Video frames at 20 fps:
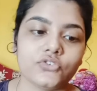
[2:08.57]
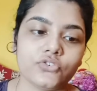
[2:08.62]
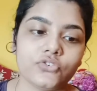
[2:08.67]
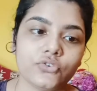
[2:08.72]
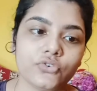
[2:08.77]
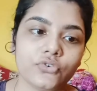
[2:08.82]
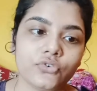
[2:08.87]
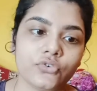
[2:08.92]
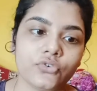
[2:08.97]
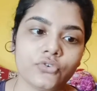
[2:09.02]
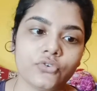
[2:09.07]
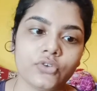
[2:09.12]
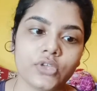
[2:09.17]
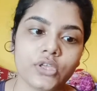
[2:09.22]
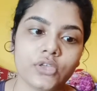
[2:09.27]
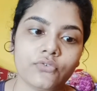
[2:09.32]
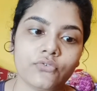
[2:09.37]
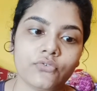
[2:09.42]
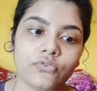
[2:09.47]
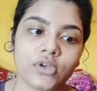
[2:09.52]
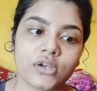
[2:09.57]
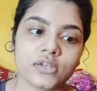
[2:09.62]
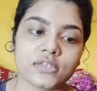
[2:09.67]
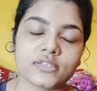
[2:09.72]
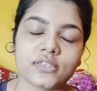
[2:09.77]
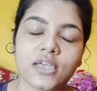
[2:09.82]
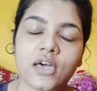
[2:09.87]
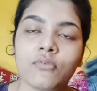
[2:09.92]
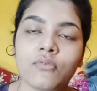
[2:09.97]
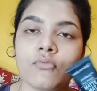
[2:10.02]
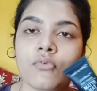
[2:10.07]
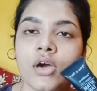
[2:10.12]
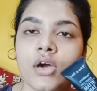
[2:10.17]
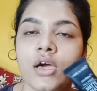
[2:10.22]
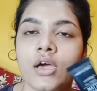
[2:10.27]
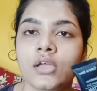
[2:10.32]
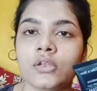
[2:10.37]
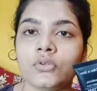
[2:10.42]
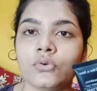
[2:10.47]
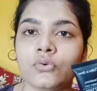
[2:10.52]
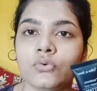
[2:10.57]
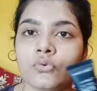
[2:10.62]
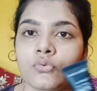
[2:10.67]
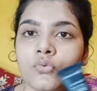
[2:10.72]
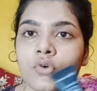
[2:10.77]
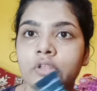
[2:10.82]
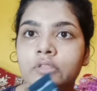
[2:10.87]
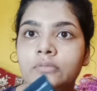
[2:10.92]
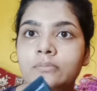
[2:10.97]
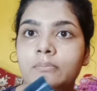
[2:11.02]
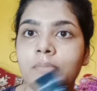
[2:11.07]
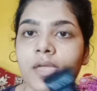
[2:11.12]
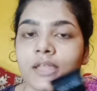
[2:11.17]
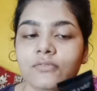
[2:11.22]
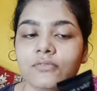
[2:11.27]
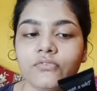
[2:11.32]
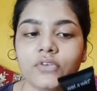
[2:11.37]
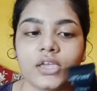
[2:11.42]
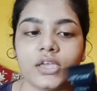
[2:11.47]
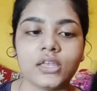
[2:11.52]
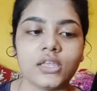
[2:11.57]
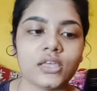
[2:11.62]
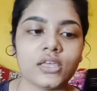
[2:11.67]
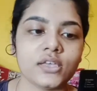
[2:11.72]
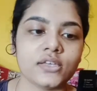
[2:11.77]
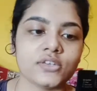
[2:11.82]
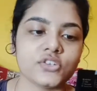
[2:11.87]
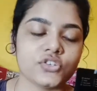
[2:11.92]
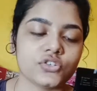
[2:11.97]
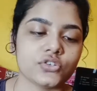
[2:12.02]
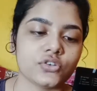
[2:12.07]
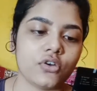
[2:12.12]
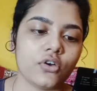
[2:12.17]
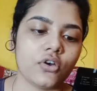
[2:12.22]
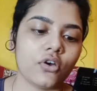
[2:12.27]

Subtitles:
So if you are someone who want matte finish